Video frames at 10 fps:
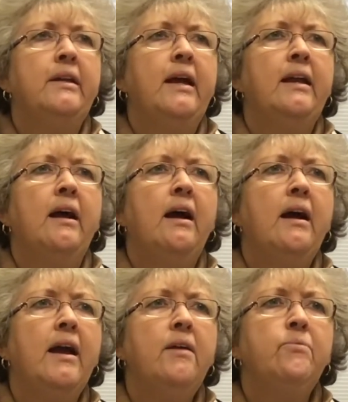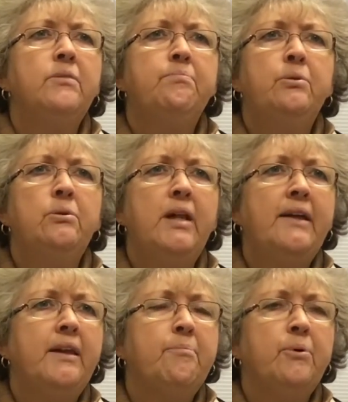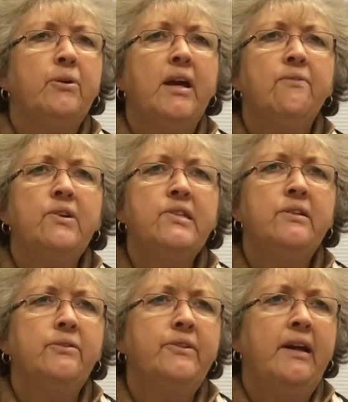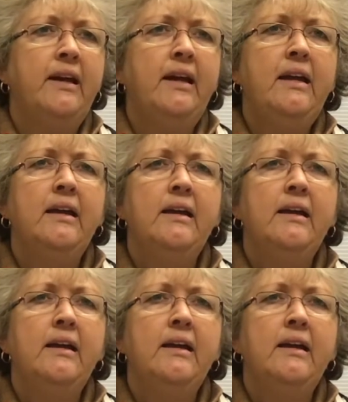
And I would pull out that book every single day